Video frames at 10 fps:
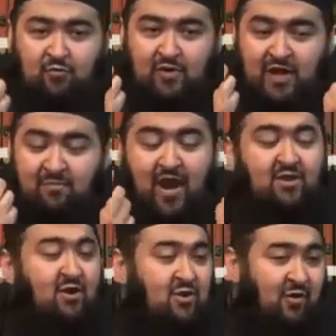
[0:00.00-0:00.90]
We
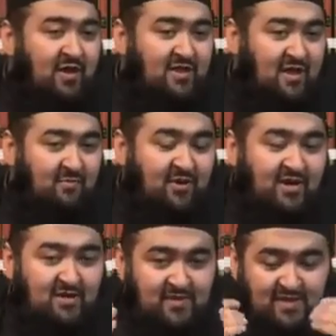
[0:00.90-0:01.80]
may not know anything about
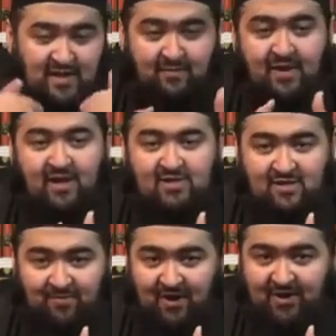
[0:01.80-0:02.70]
intimacy coming into
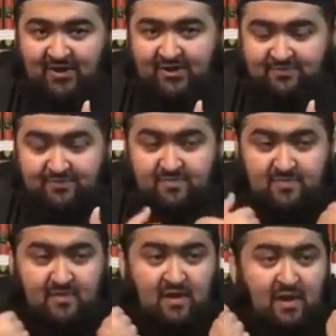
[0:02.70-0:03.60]
the marriage,
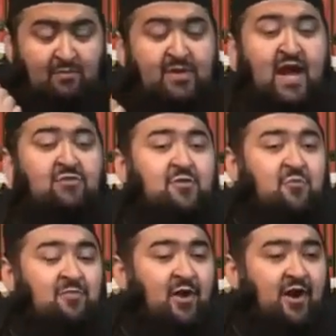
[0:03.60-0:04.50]
but now
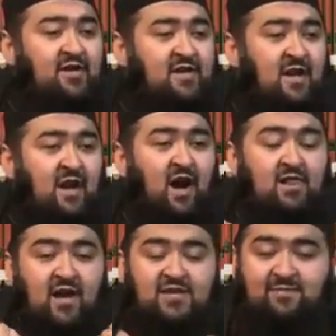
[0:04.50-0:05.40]
that we're married,
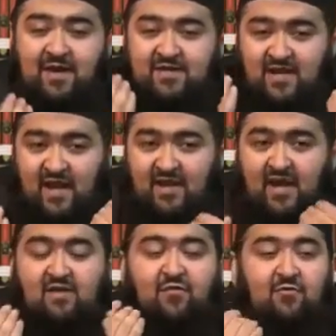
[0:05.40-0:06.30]
Allah has made us
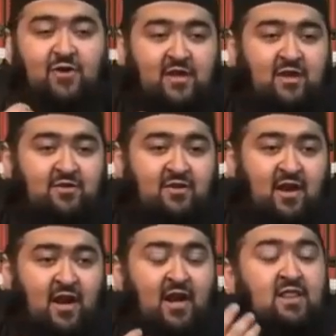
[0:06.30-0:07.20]
halal for one
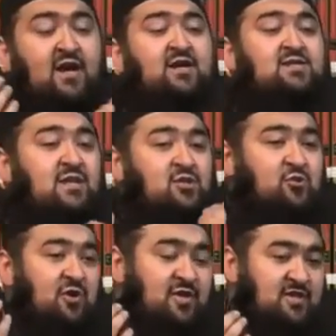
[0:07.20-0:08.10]
another. Let us
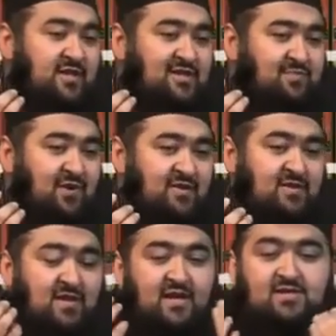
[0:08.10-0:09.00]
enjoy this
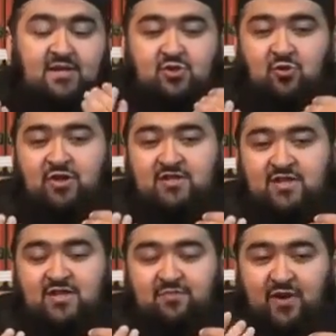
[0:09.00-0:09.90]
experience. Let us enjoy
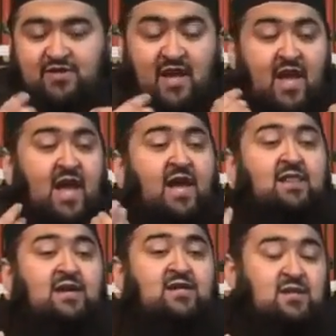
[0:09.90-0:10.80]
this experience,
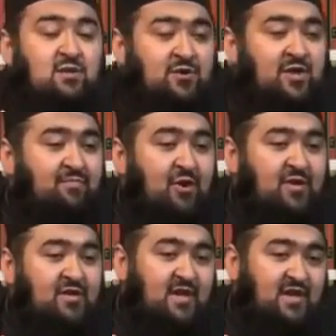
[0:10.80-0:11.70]
and let us learn
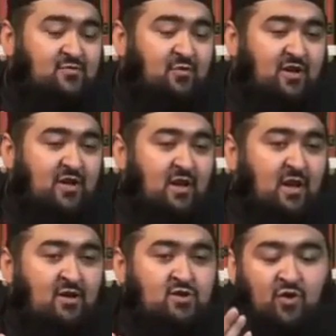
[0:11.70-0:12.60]
about it as well.
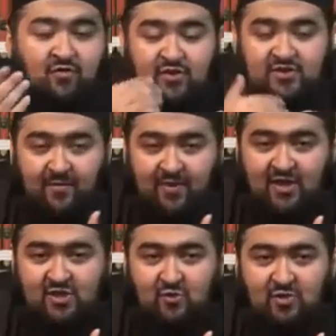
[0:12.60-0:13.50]
So if there's something
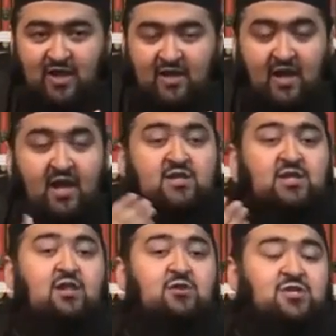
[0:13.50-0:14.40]
that you like,
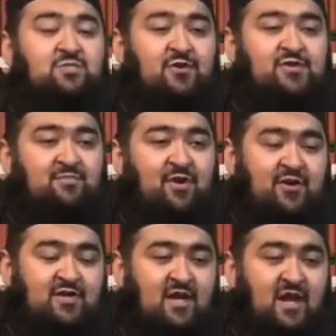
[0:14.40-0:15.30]
tell your spouse
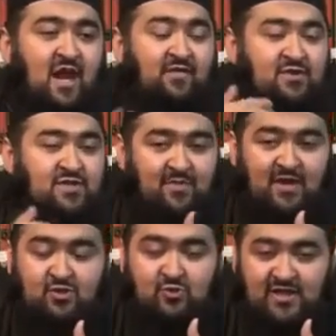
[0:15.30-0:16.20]
about it. If there's
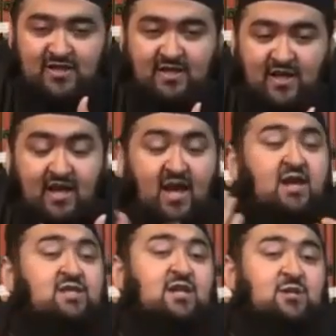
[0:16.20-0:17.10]
something that you dislike,
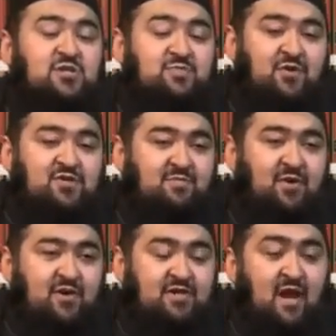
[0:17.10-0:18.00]
tell your spouse
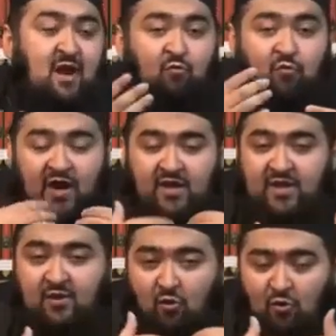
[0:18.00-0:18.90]
about it. Rather
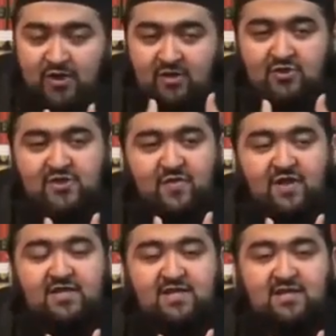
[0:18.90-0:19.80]
than holding those
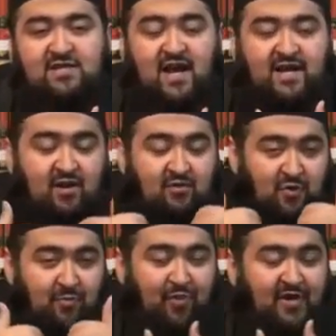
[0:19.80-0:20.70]
feelings inside
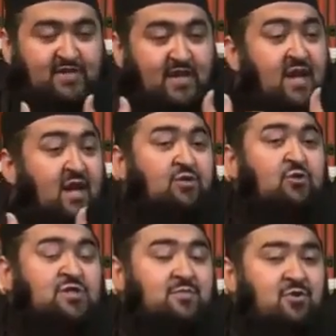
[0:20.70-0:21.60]
and repressing
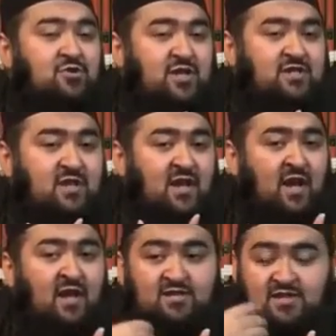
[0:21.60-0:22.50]
those emotions,
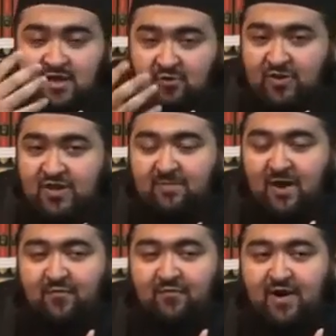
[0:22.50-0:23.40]
deal with them
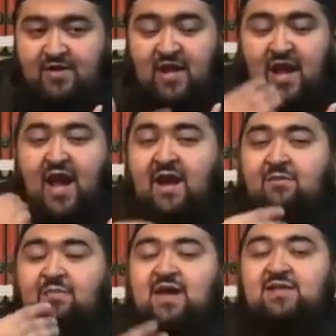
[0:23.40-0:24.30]
up front, and
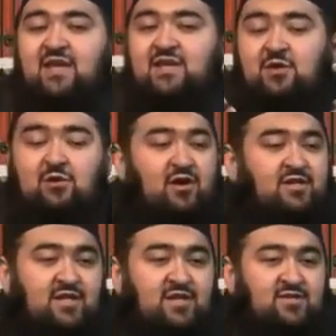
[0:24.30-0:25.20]
it makes things a
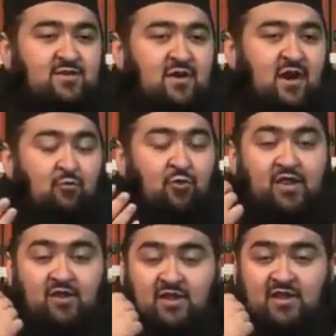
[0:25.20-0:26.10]
lot easier.
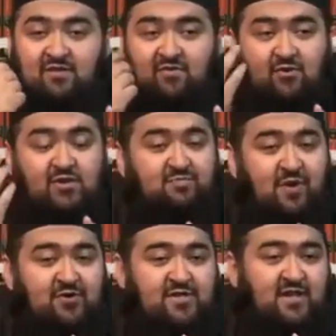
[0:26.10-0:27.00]
Rather than leaving your
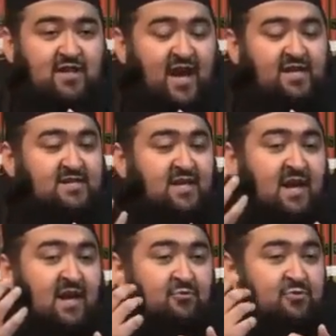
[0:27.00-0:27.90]
spouse to guess,
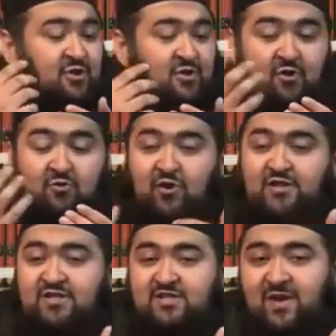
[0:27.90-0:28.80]

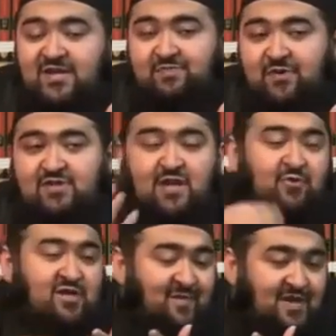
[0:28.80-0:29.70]
what does my spouse like,
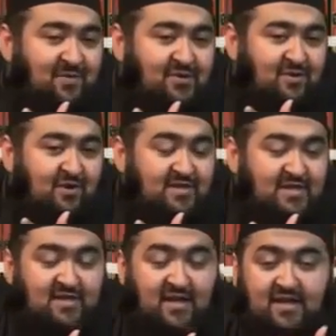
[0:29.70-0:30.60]
what does my spouse not
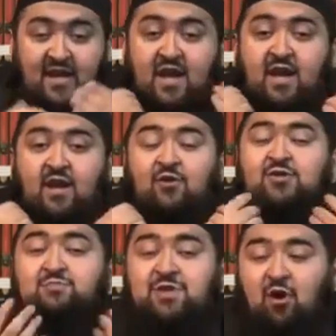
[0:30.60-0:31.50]
dislike,
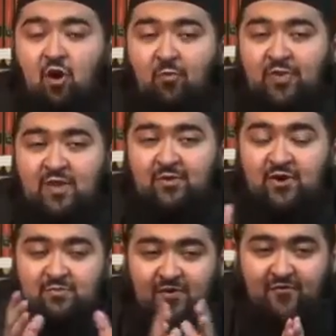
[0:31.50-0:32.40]
be open
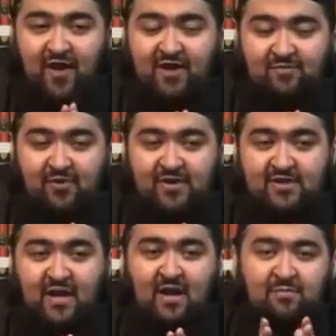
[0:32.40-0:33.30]
about it, be frank about
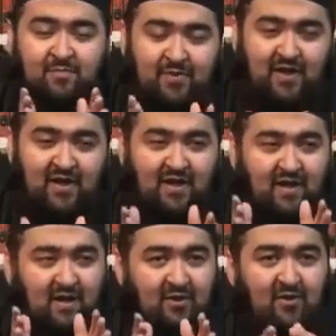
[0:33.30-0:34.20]
it, but be,
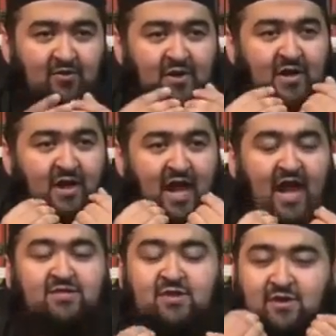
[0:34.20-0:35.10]

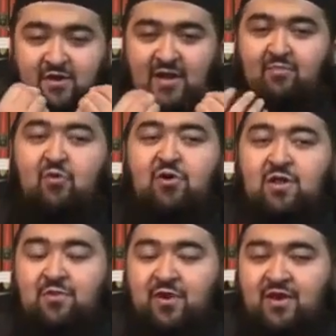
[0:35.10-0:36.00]
ethical and
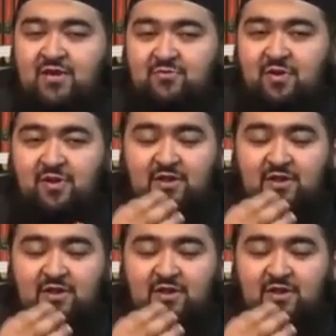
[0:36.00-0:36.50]
moral about it as well.